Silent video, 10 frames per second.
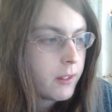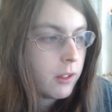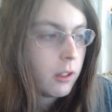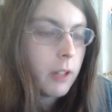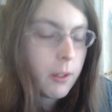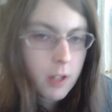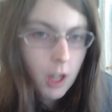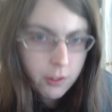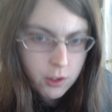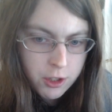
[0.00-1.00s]
That don't even
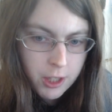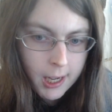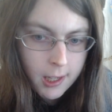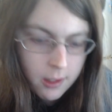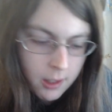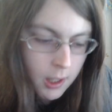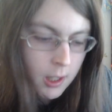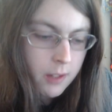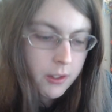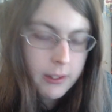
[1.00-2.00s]
understand
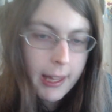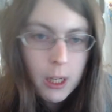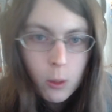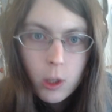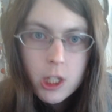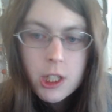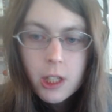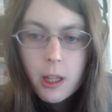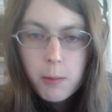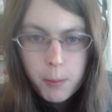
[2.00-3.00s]
the language
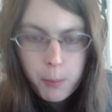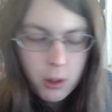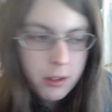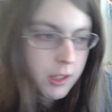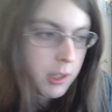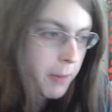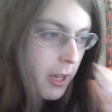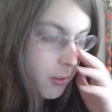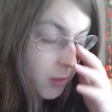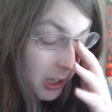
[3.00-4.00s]
that they purport to
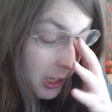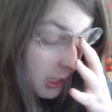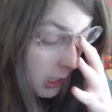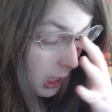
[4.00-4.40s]
speak, really.